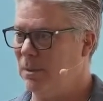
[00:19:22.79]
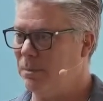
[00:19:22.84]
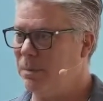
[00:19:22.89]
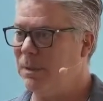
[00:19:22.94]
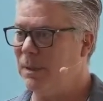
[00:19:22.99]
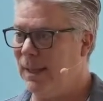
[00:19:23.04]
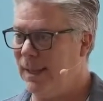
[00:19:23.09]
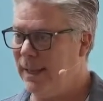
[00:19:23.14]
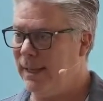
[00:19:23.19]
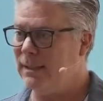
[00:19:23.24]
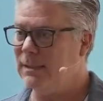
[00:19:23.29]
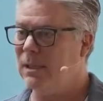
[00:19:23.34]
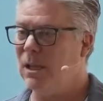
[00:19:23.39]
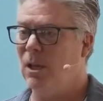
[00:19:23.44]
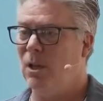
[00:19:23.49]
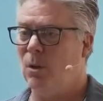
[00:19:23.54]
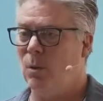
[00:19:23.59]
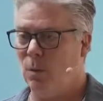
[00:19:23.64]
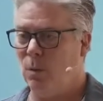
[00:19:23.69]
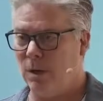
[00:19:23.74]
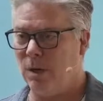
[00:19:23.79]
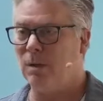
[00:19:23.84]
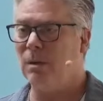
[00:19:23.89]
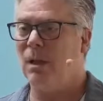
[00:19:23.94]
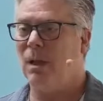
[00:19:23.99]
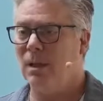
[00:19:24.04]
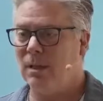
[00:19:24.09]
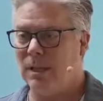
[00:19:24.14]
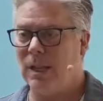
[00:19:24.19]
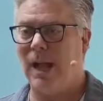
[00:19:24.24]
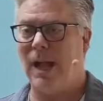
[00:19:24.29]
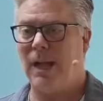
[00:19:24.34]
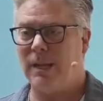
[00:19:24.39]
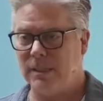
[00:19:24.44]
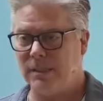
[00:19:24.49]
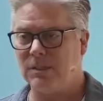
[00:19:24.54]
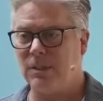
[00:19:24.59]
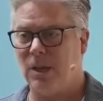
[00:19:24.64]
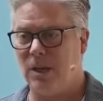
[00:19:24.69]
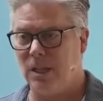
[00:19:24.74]
the place where
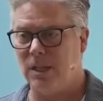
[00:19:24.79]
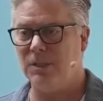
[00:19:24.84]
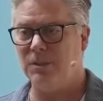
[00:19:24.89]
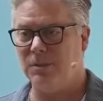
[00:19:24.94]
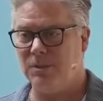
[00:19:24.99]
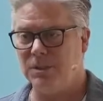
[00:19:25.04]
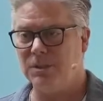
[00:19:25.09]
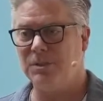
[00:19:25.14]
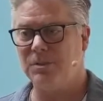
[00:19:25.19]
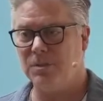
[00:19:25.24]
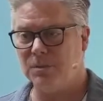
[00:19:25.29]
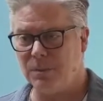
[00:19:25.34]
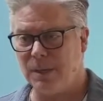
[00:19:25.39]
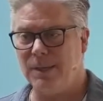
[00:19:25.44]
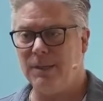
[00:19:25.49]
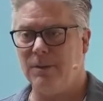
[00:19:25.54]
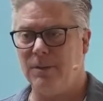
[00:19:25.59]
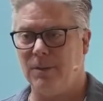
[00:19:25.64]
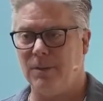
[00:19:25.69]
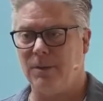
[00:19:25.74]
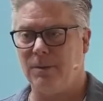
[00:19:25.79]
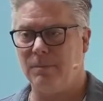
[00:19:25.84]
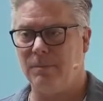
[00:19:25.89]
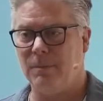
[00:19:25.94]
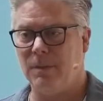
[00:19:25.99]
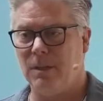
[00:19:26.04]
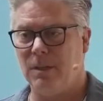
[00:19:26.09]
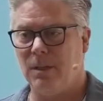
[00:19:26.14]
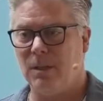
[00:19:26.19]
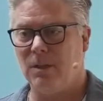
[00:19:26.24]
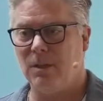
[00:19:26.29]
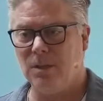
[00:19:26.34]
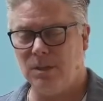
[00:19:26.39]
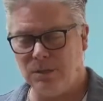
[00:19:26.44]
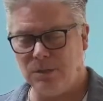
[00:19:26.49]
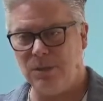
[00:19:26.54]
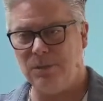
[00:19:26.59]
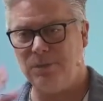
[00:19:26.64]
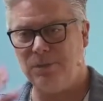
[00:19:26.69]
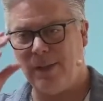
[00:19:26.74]
God is calling you to surrender.
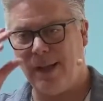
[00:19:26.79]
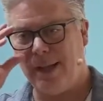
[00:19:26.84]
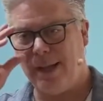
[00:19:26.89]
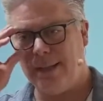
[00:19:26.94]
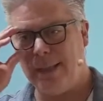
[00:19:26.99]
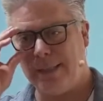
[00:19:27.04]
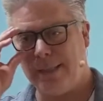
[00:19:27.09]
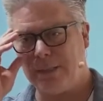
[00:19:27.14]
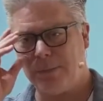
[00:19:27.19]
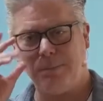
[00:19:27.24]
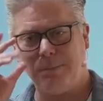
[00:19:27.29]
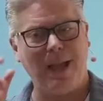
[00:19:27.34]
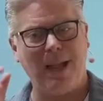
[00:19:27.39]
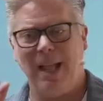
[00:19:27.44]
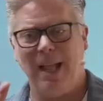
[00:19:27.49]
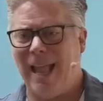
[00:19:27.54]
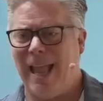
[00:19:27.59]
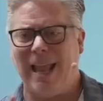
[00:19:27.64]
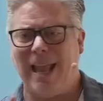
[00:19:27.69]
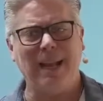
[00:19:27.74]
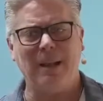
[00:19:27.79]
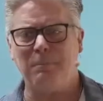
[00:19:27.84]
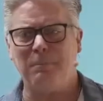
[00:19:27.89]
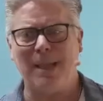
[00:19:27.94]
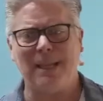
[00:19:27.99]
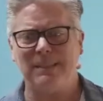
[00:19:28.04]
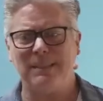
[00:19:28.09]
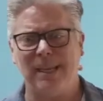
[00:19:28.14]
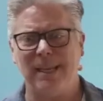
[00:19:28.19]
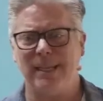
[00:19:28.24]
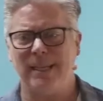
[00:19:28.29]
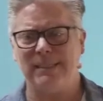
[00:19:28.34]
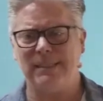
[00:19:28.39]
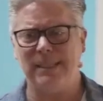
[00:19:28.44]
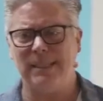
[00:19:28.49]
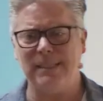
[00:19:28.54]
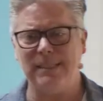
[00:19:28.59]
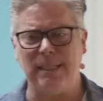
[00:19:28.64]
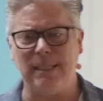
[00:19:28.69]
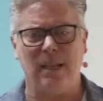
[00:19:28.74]
Could you find that spot? And I'm not saying
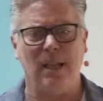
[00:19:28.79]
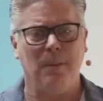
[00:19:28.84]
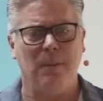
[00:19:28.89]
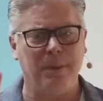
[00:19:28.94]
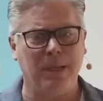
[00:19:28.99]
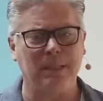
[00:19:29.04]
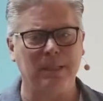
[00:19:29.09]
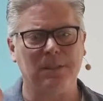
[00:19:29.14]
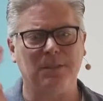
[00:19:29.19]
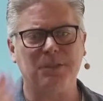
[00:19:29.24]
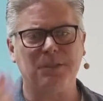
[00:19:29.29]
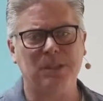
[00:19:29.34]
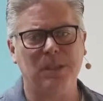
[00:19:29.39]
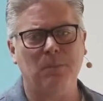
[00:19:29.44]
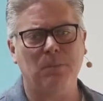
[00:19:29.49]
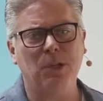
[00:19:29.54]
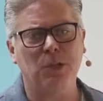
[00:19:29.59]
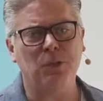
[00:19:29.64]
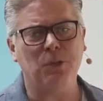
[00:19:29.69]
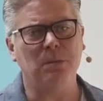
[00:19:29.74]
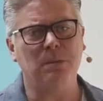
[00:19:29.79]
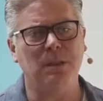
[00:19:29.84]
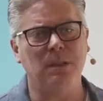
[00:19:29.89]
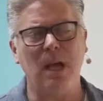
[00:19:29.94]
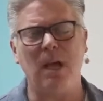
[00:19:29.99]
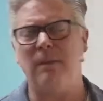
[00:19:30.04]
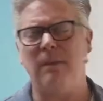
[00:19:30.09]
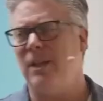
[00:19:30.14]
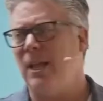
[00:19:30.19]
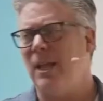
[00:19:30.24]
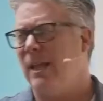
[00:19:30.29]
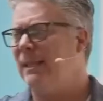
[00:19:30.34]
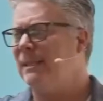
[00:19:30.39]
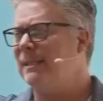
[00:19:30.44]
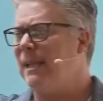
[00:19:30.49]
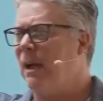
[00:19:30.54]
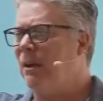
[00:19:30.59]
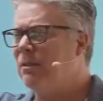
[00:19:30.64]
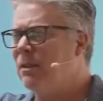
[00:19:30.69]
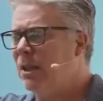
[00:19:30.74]
it's easy, because if someone you love
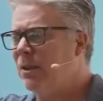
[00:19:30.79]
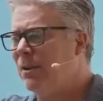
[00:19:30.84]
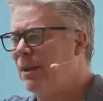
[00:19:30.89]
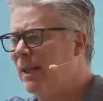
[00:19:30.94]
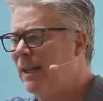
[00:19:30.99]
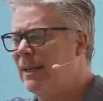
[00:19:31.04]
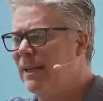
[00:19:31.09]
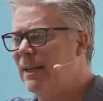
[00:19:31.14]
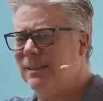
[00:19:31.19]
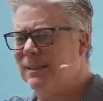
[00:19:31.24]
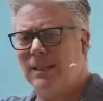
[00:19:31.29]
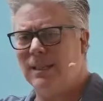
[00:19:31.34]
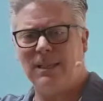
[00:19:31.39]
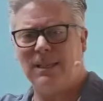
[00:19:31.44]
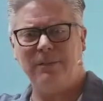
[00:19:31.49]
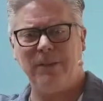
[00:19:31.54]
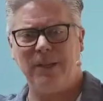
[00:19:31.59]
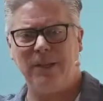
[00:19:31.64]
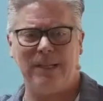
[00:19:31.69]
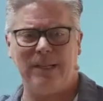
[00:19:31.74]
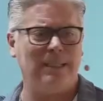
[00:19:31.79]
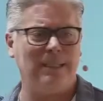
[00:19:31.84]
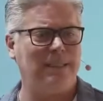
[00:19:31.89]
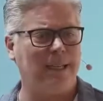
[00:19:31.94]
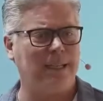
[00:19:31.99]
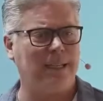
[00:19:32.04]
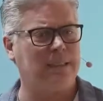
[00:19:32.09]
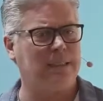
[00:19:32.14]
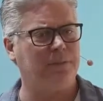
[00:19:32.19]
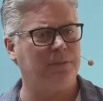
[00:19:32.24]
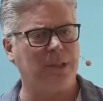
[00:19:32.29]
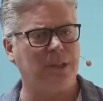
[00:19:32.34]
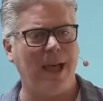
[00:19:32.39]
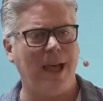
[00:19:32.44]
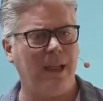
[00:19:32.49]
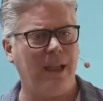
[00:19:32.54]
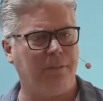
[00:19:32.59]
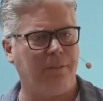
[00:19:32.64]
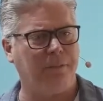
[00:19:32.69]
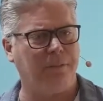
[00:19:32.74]
is out there and living an addictive
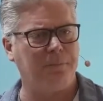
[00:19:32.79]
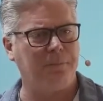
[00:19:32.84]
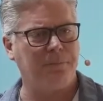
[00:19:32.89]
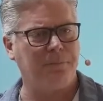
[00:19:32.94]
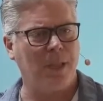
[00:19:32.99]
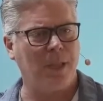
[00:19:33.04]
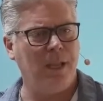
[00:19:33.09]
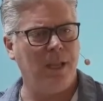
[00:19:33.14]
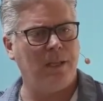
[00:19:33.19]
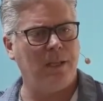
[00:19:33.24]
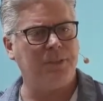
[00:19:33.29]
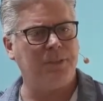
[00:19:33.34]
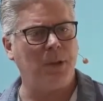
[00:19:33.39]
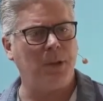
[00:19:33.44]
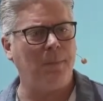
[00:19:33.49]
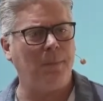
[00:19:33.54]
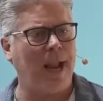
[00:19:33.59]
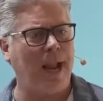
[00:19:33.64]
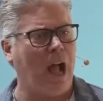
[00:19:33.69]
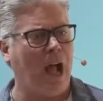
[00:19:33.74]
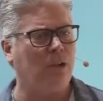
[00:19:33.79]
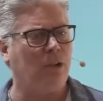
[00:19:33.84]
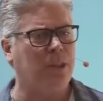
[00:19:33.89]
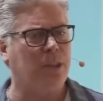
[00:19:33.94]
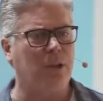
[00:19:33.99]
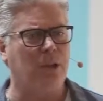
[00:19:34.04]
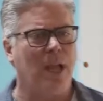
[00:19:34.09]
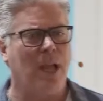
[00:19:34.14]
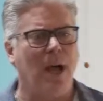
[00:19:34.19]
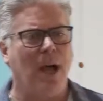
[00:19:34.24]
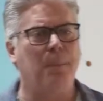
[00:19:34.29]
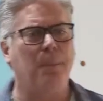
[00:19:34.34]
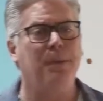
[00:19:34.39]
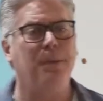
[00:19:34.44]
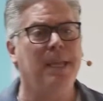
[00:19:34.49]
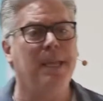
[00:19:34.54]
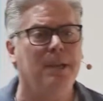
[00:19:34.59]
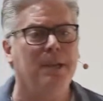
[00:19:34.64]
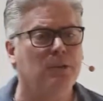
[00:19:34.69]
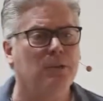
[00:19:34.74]
life, if someone out there
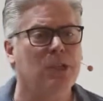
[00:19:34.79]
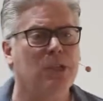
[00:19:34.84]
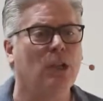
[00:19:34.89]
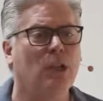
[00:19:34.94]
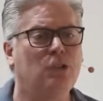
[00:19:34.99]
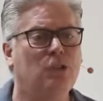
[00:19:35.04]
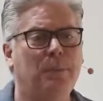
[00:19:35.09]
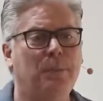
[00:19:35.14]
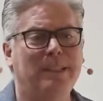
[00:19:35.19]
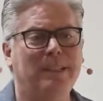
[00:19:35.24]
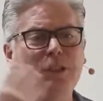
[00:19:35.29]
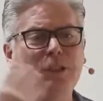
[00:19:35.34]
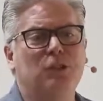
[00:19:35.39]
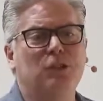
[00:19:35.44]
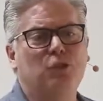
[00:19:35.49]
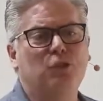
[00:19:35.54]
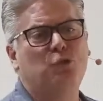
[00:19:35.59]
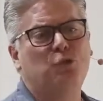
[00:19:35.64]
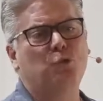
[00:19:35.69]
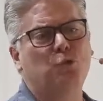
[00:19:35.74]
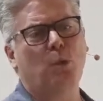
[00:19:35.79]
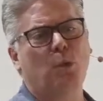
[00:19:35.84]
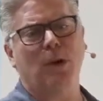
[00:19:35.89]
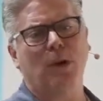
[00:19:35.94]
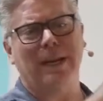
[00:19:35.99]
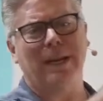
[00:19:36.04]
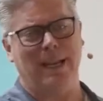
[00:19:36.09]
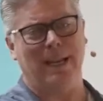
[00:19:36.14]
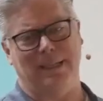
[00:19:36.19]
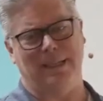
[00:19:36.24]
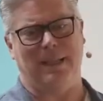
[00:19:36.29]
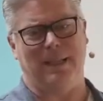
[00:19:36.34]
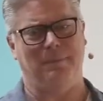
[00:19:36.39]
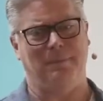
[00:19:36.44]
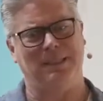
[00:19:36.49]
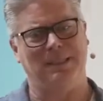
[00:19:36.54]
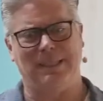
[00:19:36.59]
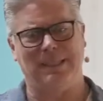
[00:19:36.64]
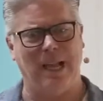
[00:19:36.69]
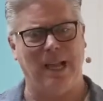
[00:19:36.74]
appears to be destroying
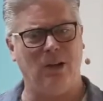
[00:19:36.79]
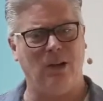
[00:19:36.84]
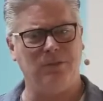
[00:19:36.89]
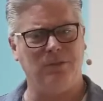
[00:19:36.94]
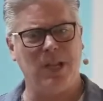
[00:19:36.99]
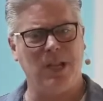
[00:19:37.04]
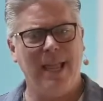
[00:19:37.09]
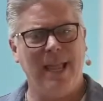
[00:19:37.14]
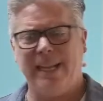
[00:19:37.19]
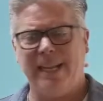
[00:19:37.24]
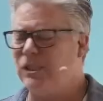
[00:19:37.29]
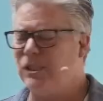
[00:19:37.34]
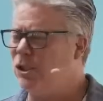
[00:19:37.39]
themselves,